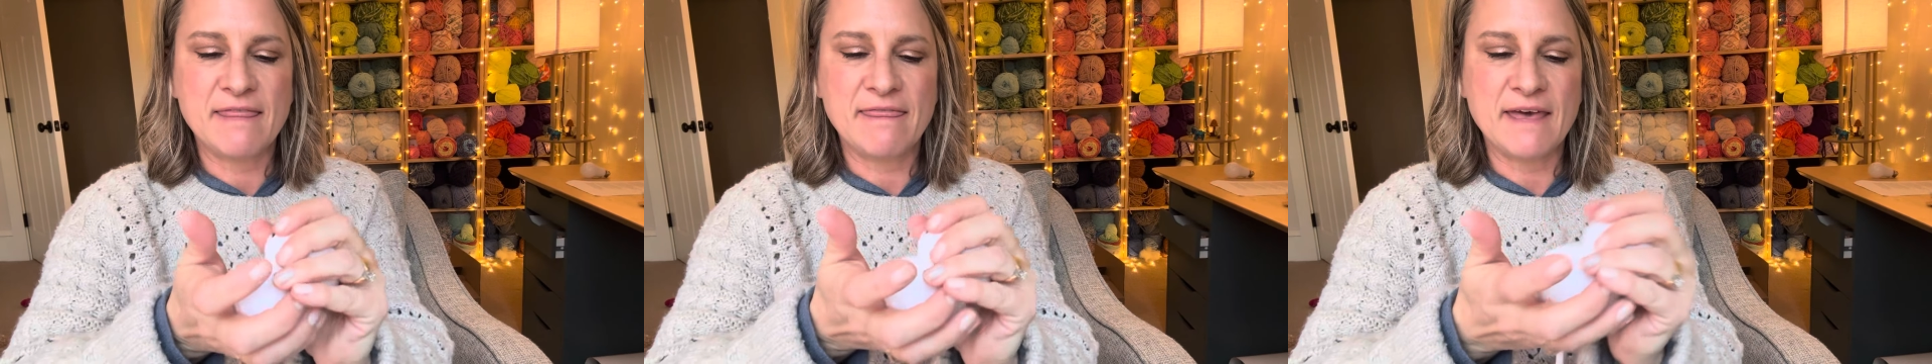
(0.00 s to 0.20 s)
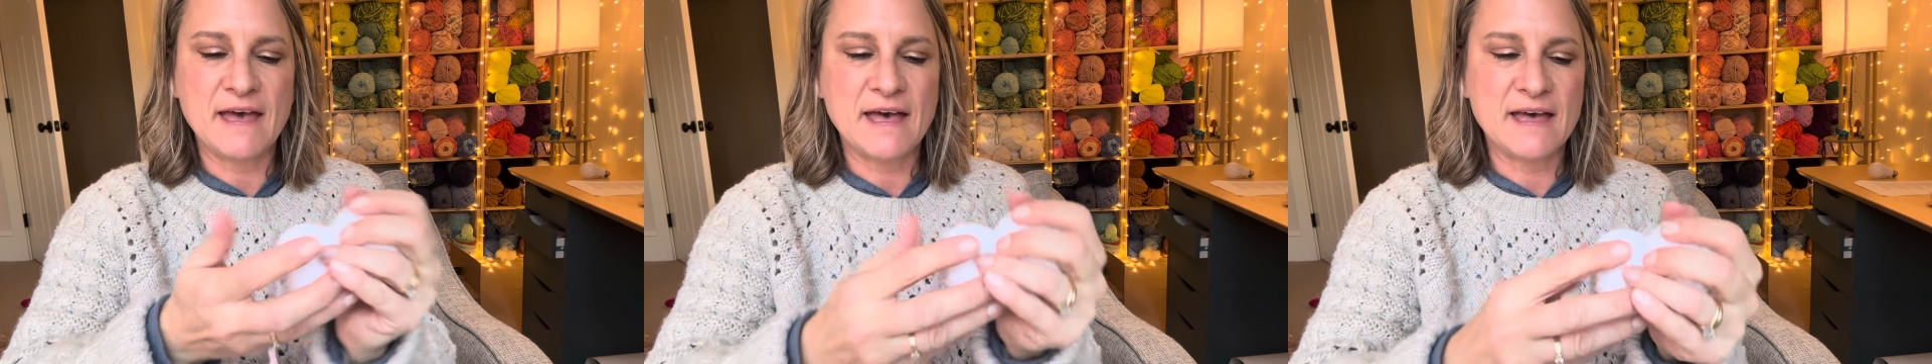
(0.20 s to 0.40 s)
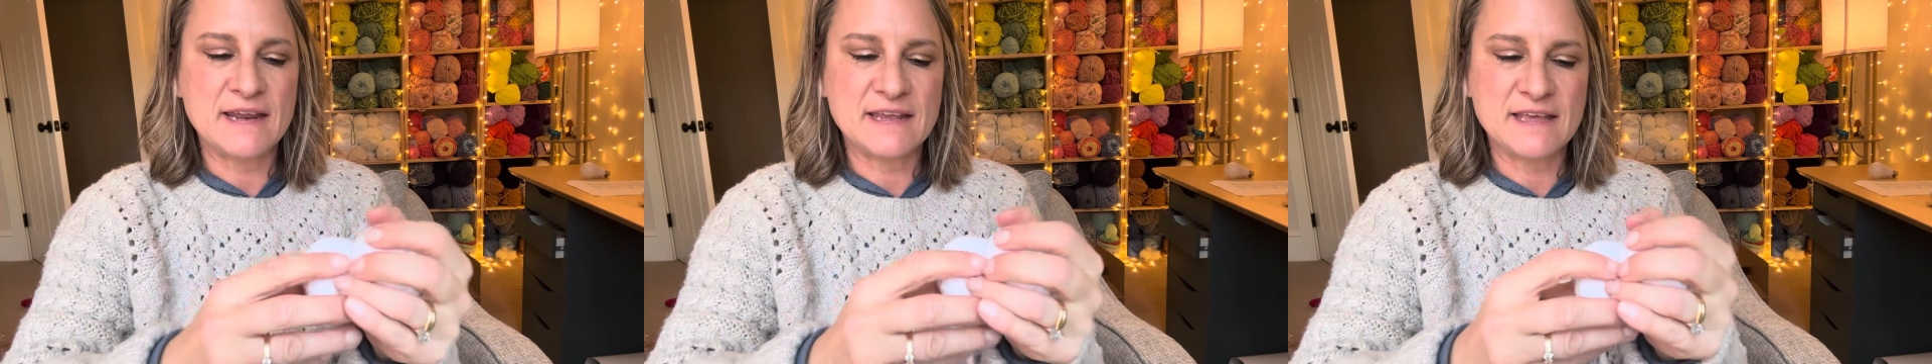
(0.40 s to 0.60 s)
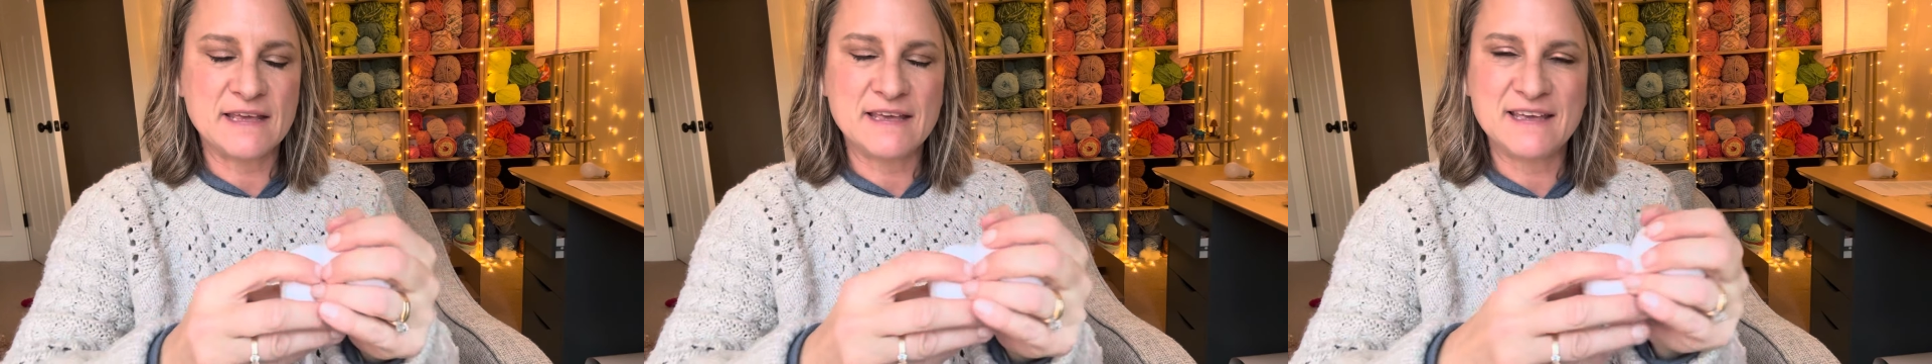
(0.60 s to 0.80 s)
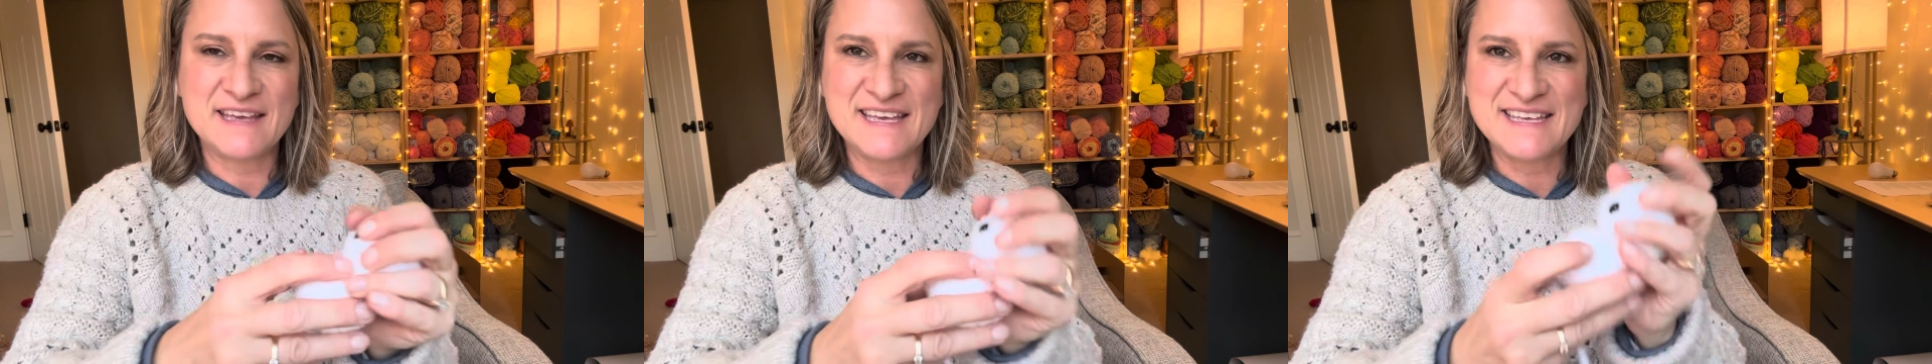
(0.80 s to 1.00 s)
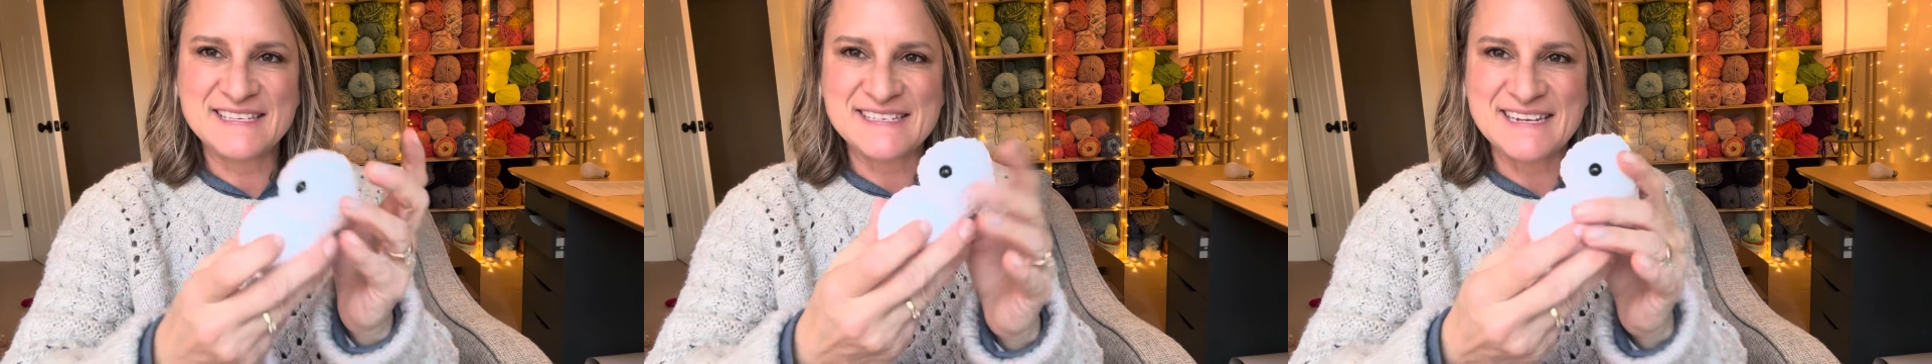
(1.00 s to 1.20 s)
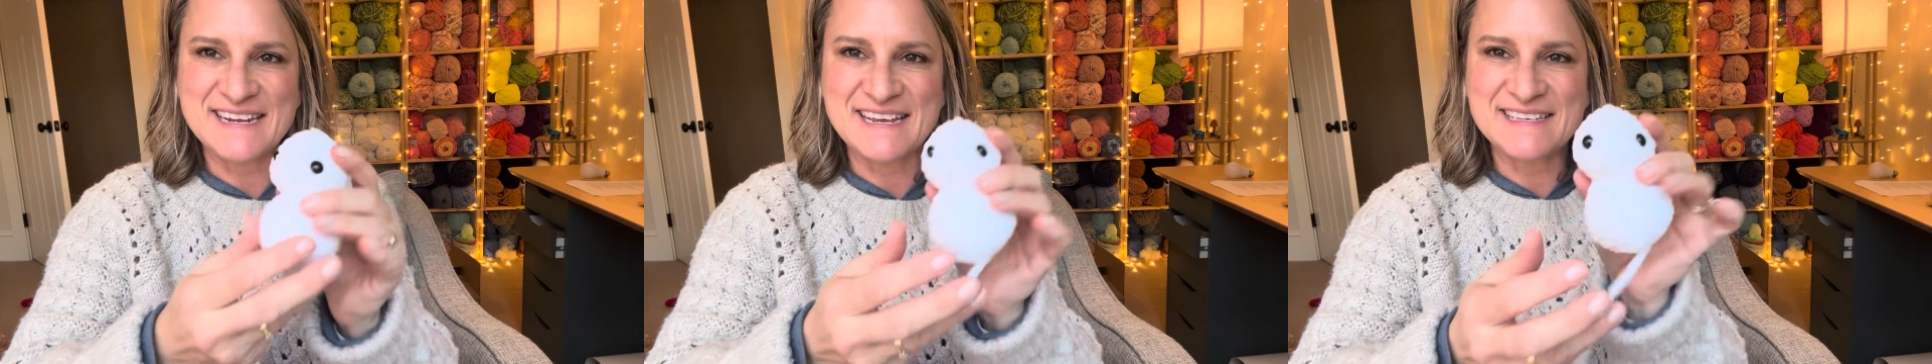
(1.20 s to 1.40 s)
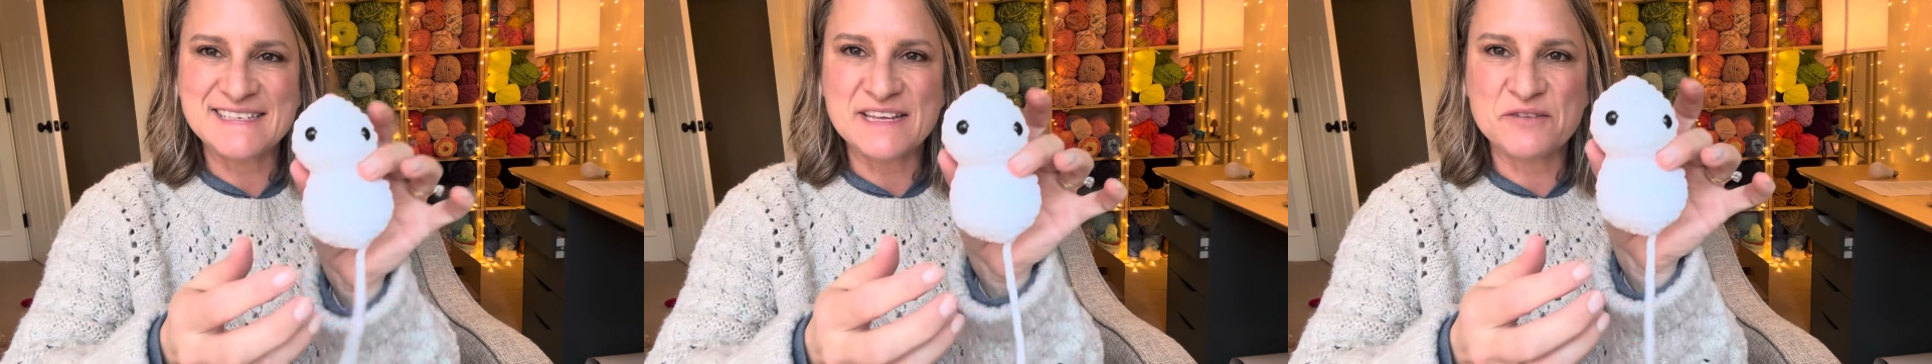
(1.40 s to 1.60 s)
that he is
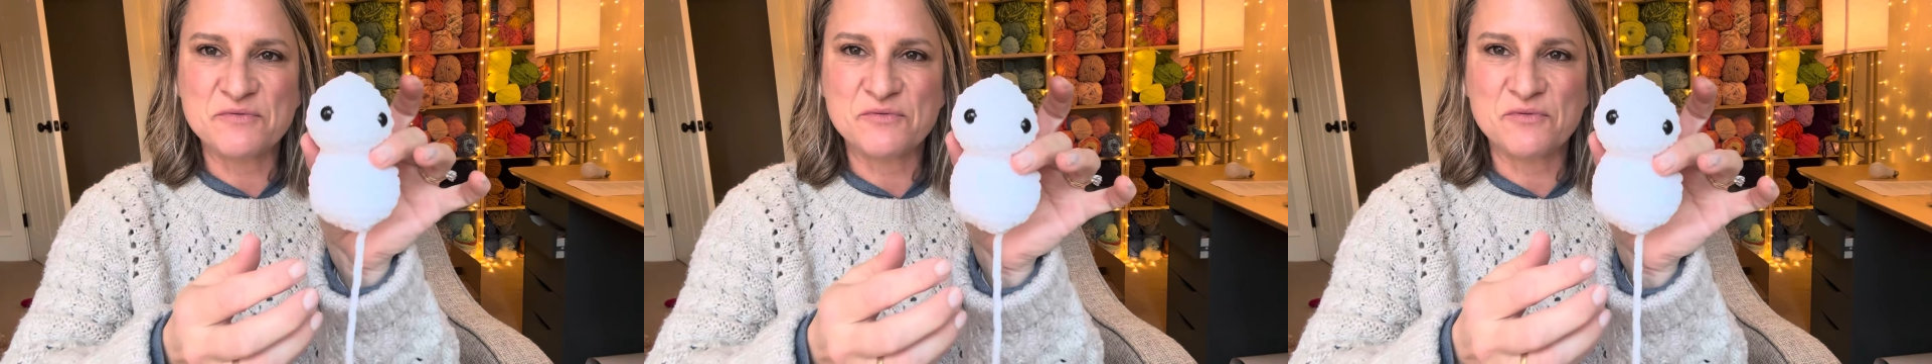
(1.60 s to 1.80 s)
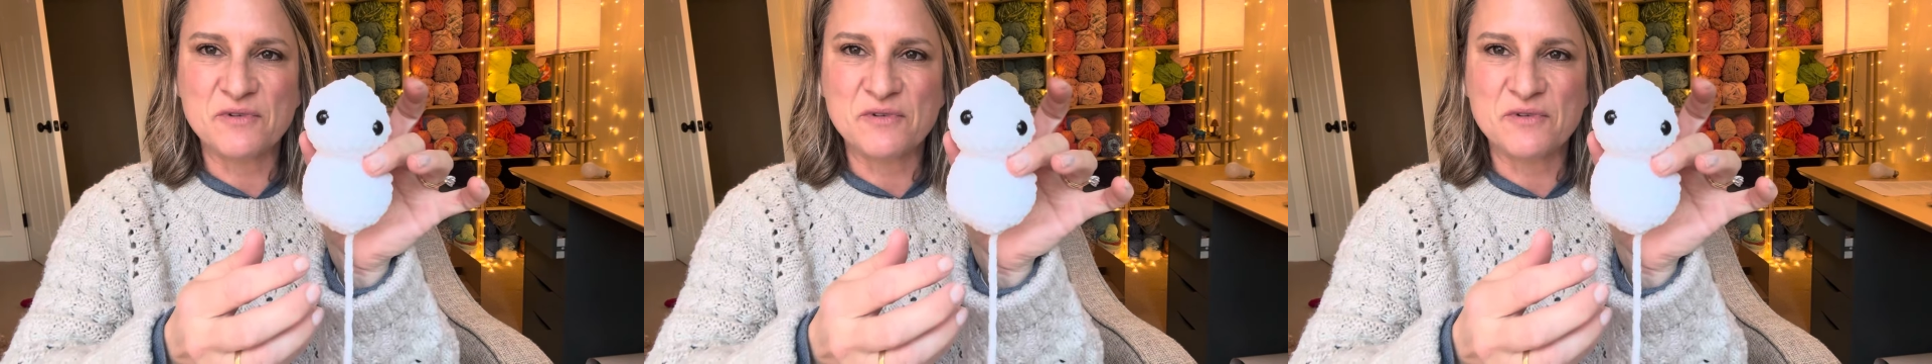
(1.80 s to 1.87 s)
nice and